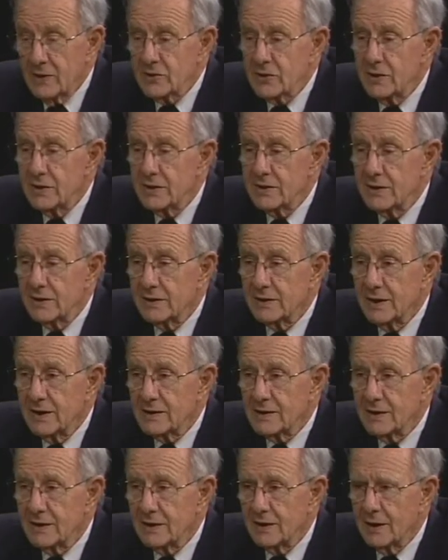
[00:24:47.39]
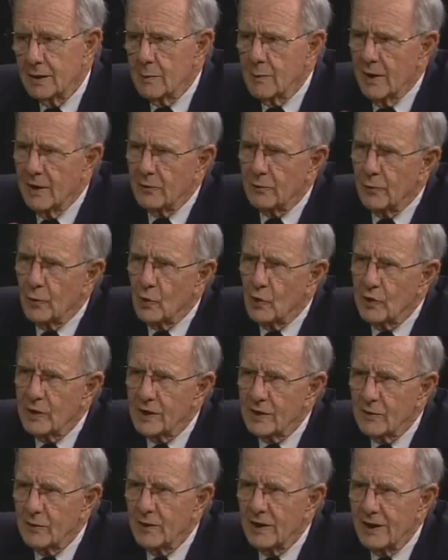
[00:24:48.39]
she suggested that about
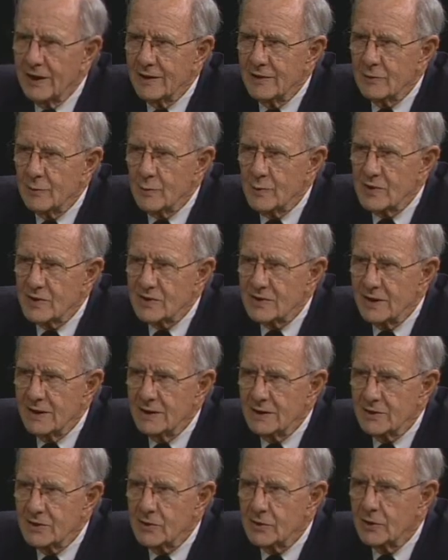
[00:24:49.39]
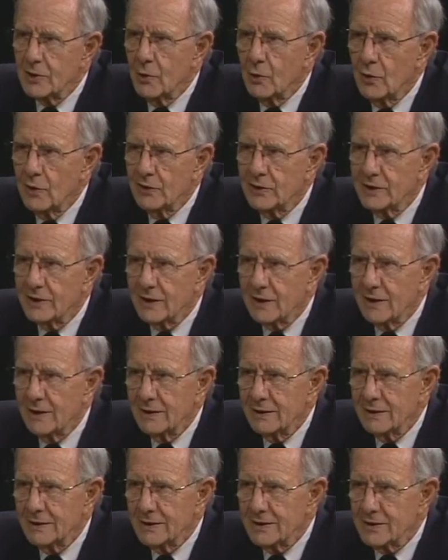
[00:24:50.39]
forty-five percent should go on to
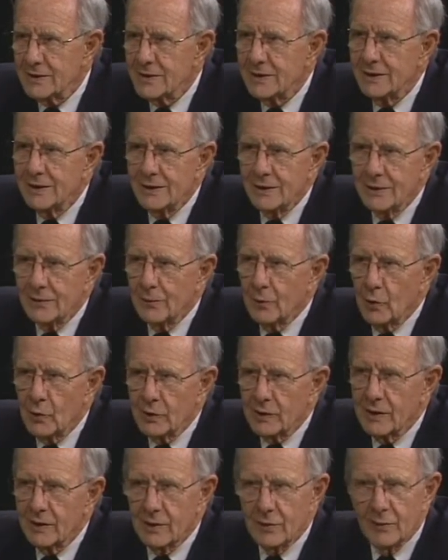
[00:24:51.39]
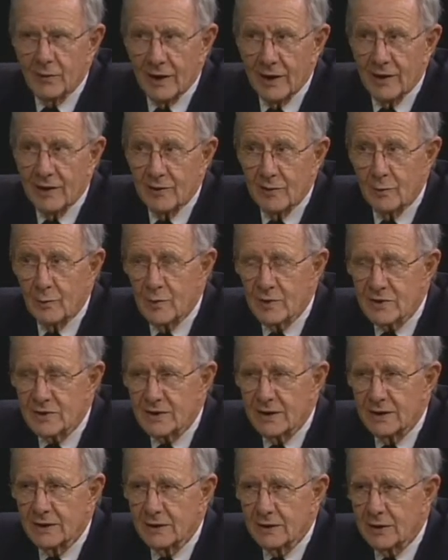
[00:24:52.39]
college, forty-five
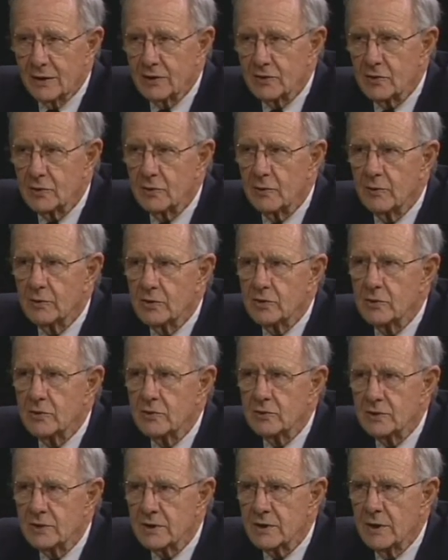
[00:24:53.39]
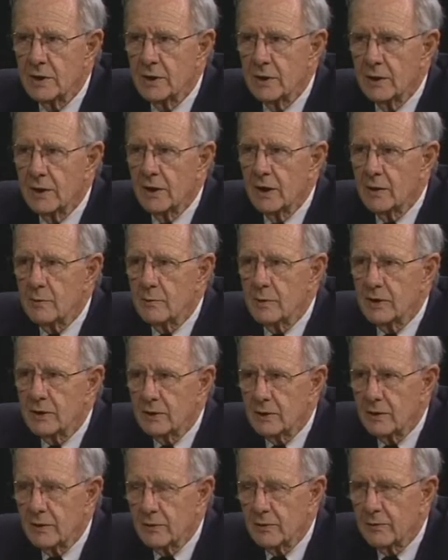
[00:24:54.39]
percent should choose
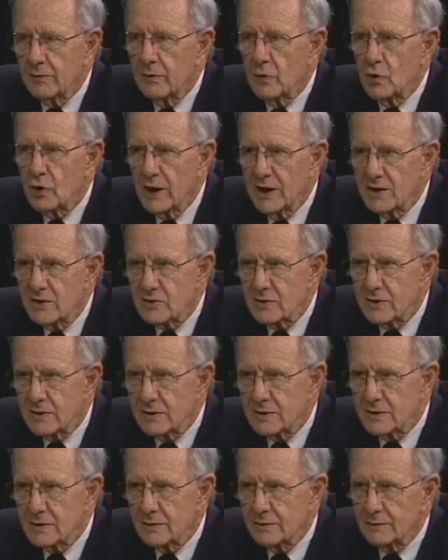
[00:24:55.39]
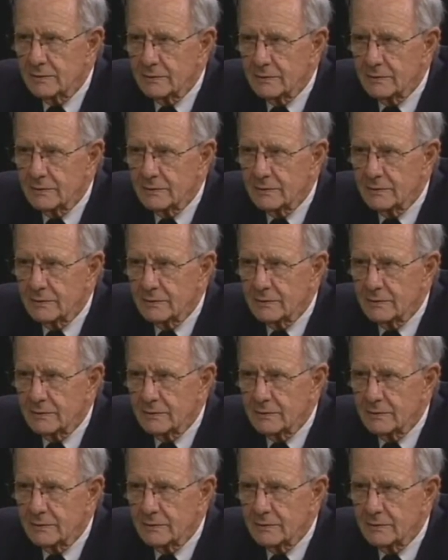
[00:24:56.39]
among vocations.